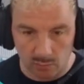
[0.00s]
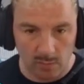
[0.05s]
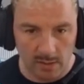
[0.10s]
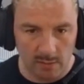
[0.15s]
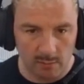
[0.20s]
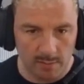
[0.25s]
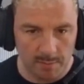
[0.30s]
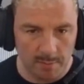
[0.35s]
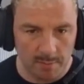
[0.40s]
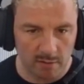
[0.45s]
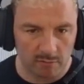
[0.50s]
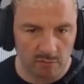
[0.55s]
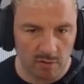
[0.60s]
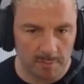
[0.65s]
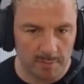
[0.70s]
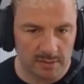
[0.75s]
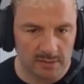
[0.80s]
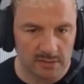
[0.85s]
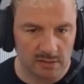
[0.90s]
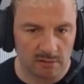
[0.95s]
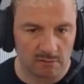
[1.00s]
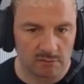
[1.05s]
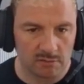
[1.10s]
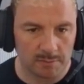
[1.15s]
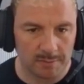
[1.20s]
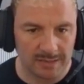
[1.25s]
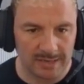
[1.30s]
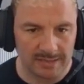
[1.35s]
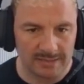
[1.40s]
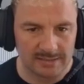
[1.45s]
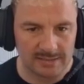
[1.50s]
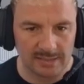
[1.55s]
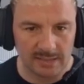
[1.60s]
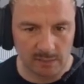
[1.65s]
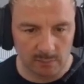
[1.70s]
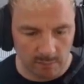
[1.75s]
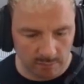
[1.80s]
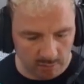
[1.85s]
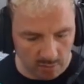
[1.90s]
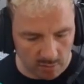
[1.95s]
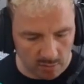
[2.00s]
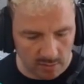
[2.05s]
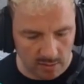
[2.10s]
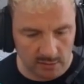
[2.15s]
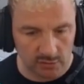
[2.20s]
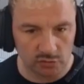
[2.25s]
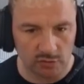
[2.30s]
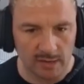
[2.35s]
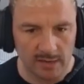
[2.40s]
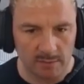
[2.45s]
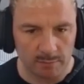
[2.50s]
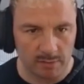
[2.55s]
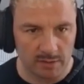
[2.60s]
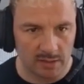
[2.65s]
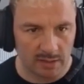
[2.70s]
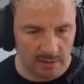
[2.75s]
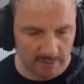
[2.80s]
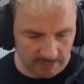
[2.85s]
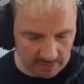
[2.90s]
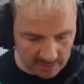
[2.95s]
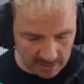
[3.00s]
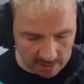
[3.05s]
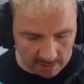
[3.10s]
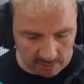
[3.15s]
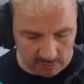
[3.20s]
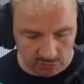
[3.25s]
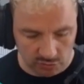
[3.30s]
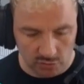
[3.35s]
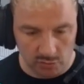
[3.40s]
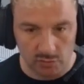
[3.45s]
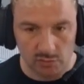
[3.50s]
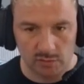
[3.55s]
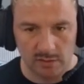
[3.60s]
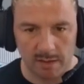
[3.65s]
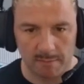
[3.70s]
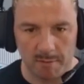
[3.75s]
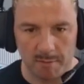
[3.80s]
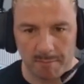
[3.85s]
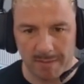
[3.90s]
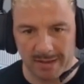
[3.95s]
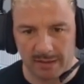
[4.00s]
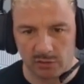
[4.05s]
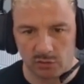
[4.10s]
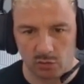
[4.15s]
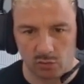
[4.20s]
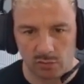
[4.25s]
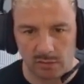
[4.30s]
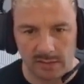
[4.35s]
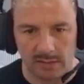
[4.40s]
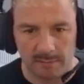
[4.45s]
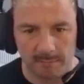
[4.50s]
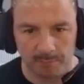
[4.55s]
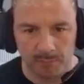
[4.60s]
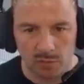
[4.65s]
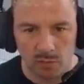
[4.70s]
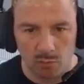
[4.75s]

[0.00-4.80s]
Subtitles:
where we might rob ourselves. But let's see. We've got a train with 11 carriages coming back shortly.